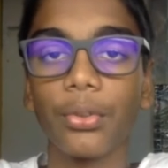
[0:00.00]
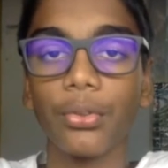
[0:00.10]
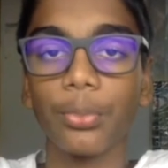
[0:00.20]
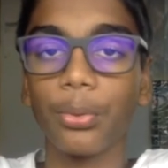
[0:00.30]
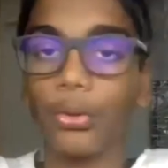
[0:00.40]

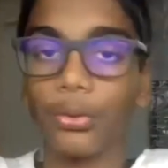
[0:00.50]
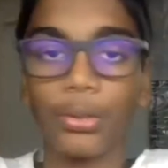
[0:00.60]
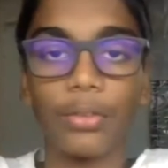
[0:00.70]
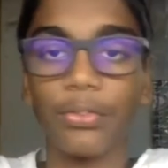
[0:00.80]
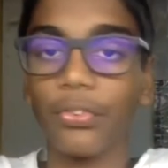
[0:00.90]
boys you
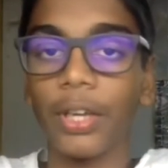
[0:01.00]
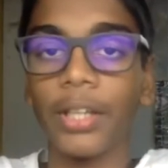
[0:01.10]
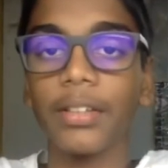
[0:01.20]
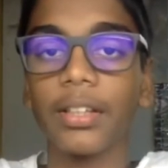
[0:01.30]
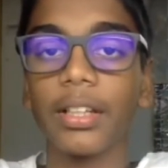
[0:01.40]
can
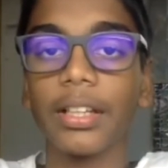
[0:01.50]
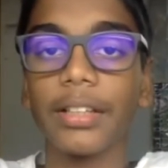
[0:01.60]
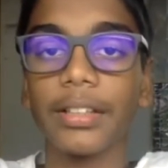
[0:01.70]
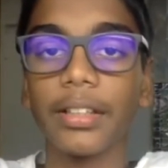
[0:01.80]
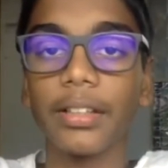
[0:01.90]
find
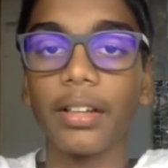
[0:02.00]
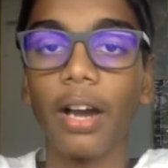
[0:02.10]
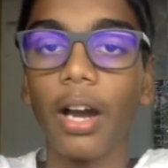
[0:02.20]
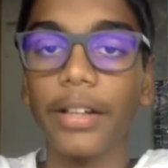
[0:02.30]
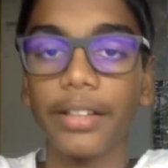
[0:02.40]
collecting
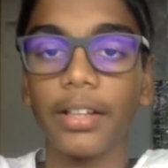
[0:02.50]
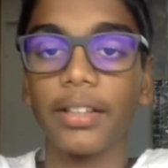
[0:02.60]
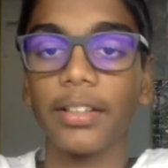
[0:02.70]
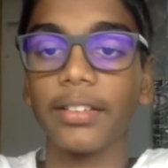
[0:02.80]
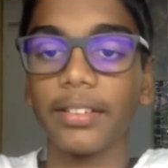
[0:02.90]
car
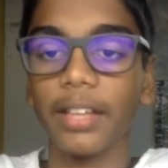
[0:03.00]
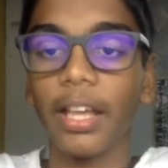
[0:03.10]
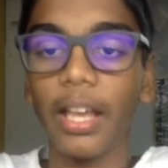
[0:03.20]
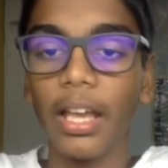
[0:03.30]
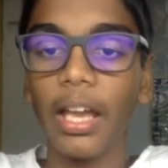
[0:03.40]
tires
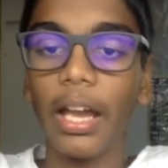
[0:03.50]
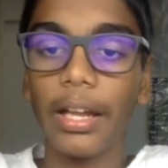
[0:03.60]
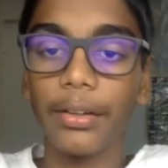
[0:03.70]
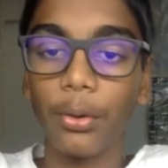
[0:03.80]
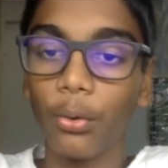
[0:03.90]

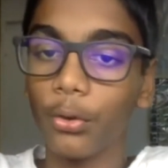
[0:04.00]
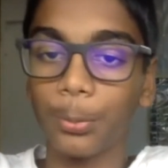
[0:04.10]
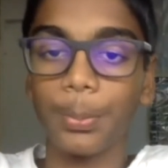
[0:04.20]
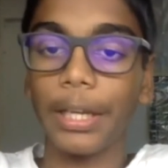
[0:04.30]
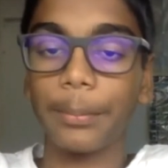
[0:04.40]
and hose
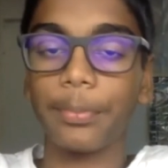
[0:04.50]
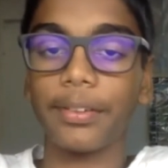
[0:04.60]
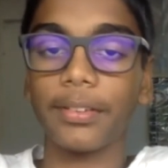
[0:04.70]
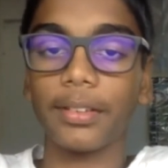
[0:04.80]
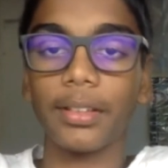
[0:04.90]

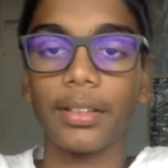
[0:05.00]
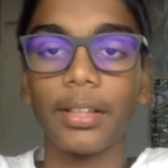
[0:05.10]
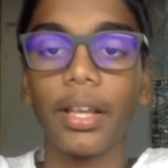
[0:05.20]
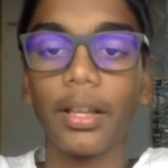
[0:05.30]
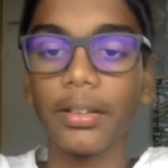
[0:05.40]
pipes,
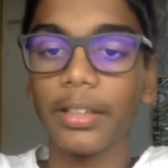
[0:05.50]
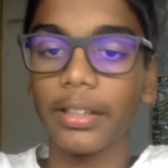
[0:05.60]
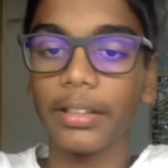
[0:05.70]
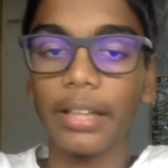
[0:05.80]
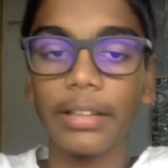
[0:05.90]

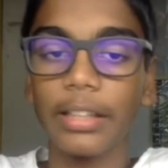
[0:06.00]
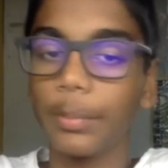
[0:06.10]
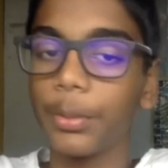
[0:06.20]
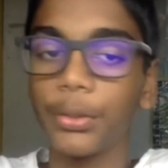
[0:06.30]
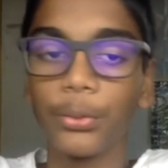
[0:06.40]
thinking that they'll
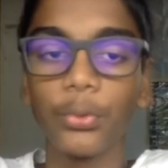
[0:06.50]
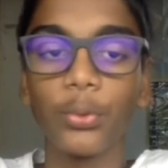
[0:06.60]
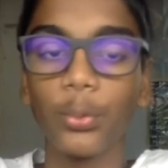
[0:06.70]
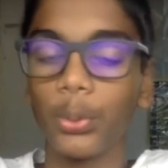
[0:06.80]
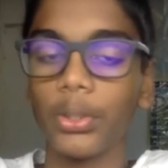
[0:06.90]
be
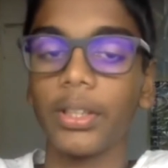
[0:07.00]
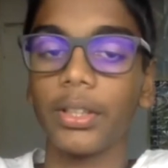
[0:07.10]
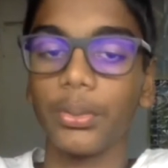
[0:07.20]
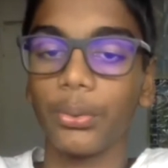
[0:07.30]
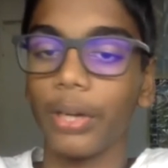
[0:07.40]
useful one day.
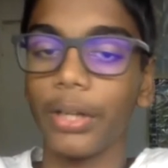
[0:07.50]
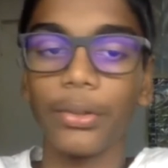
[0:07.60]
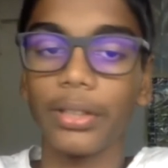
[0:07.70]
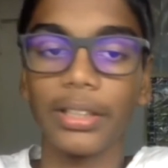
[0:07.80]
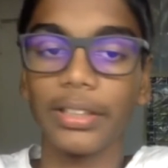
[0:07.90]
No, I don't
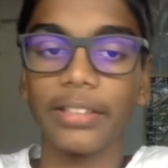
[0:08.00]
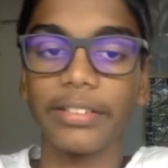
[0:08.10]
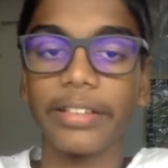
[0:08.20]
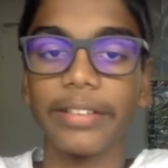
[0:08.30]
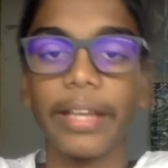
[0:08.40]
collect things
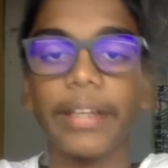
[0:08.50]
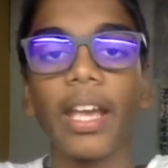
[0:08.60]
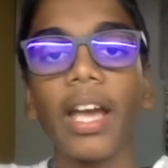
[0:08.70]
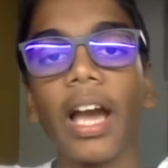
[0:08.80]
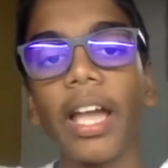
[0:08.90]
like that.
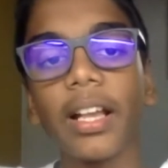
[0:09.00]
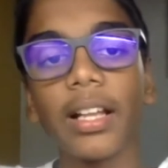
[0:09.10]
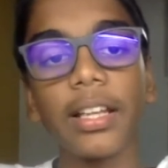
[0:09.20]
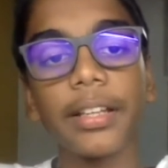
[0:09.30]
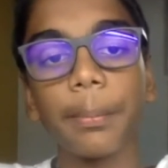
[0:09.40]
I
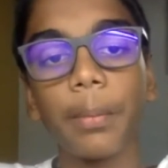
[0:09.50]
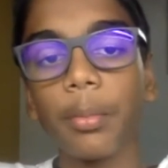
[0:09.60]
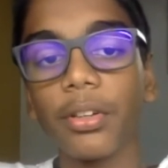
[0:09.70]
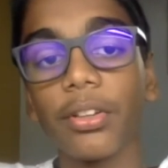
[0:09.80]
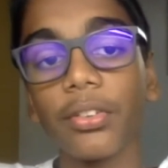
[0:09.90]
collect
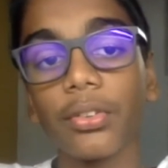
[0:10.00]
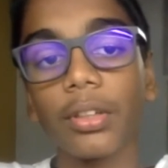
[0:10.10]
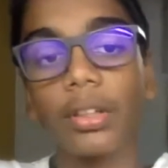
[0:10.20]
memories,